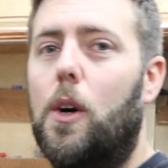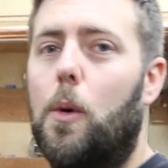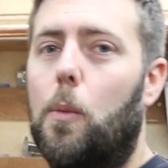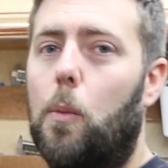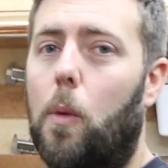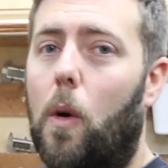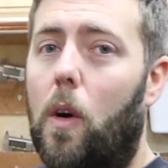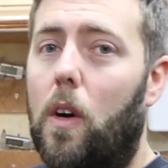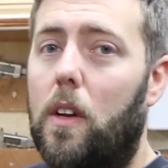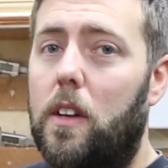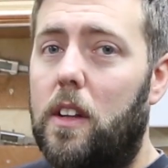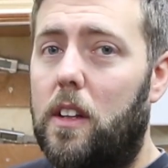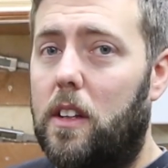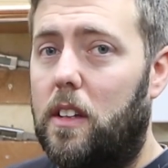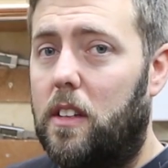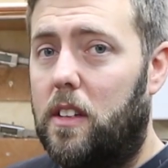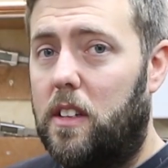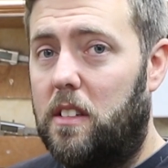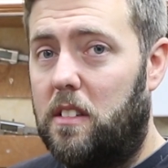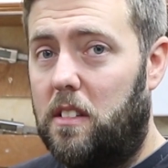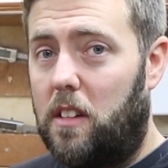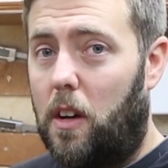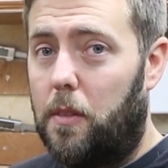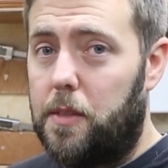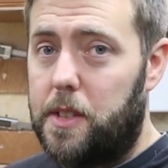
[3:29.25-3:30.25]
One,
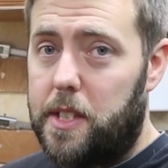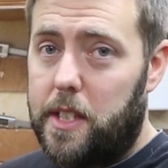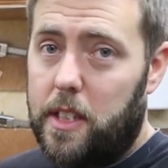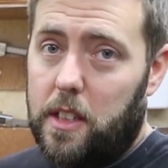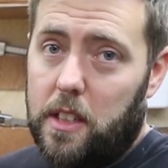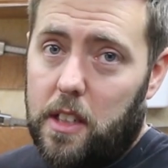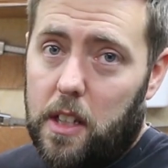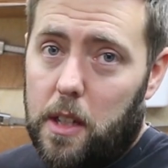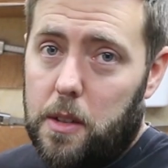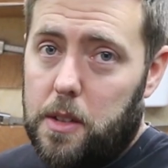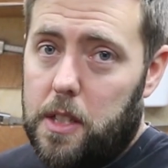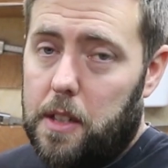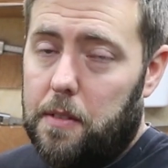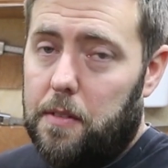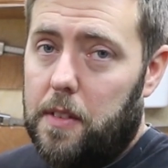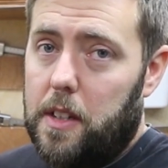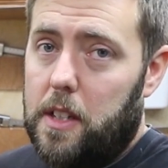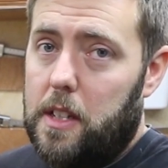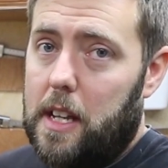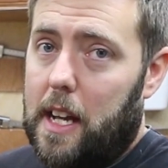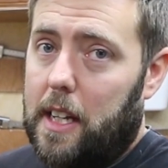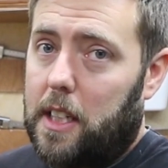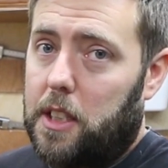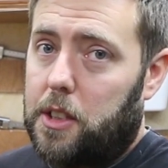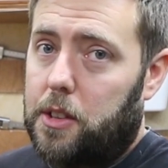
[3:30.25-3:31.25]
obviously use it for
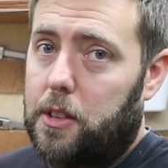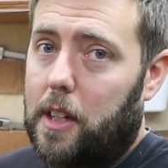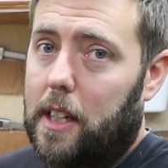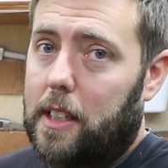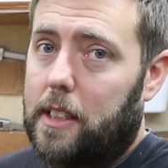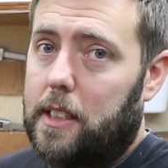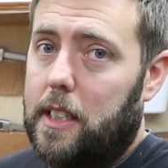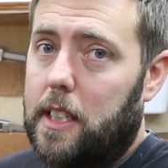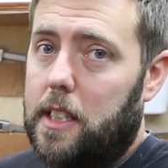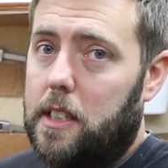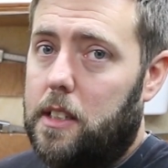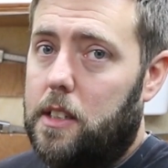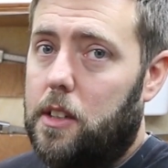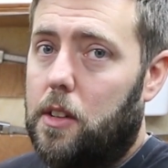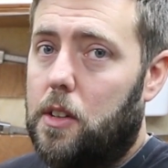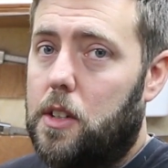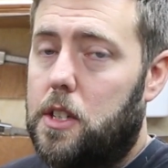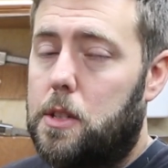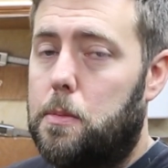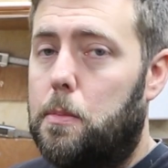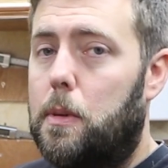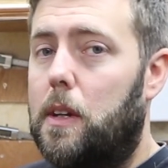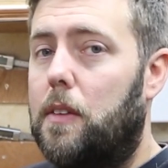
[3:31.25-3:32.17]
extracting dust,